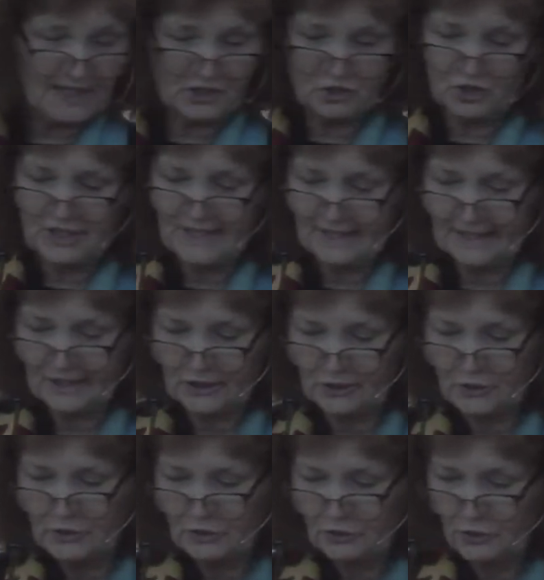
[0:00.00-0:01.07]
as Jesus
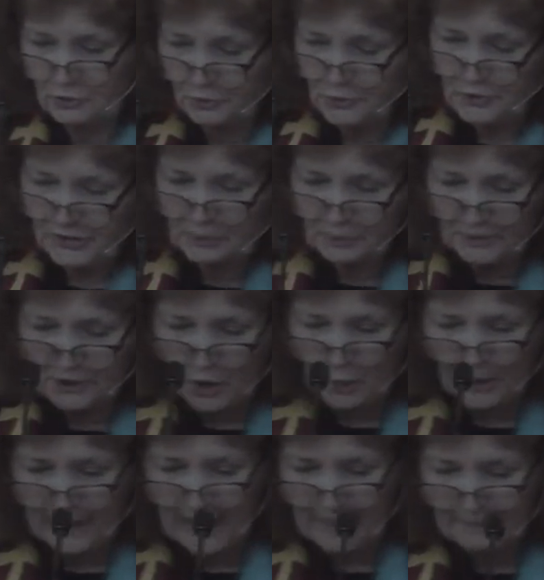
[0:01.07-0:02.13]
goes to Jerusalem. We know
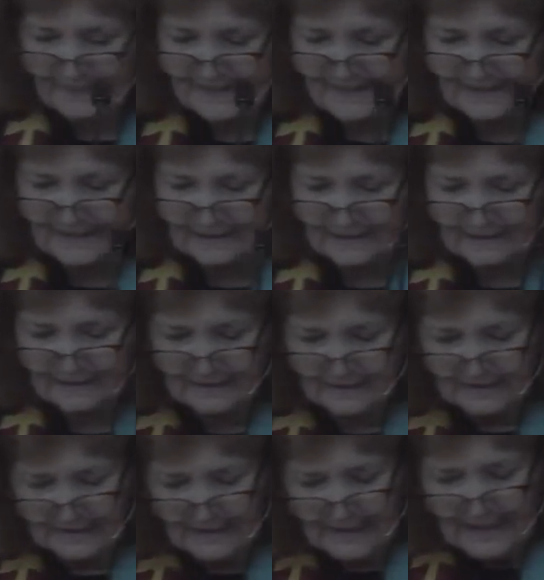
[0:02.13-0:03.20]
what happens there.
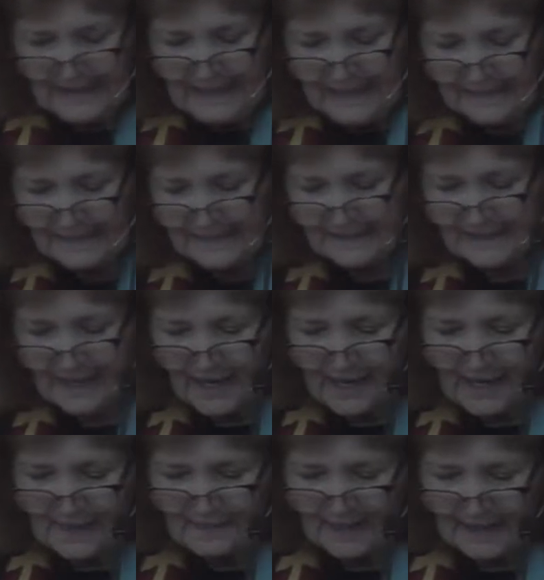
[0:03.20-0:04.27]
It is a
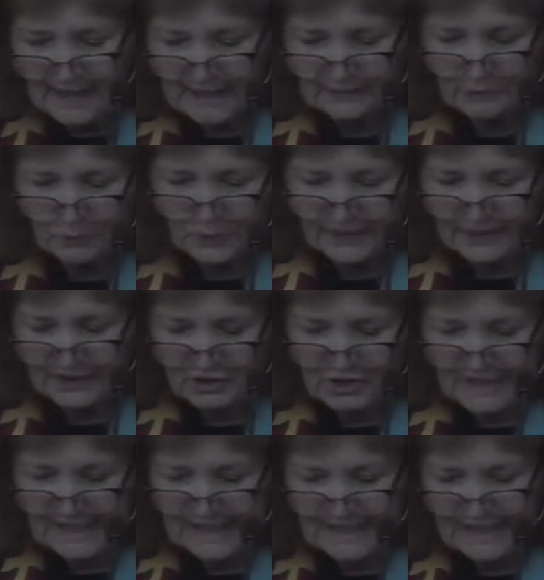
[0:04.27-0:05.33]
time that with
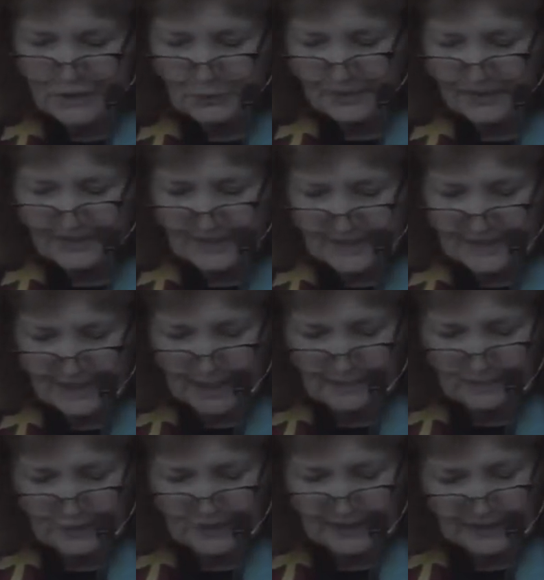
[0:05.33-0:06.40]
Jesus is with his disciples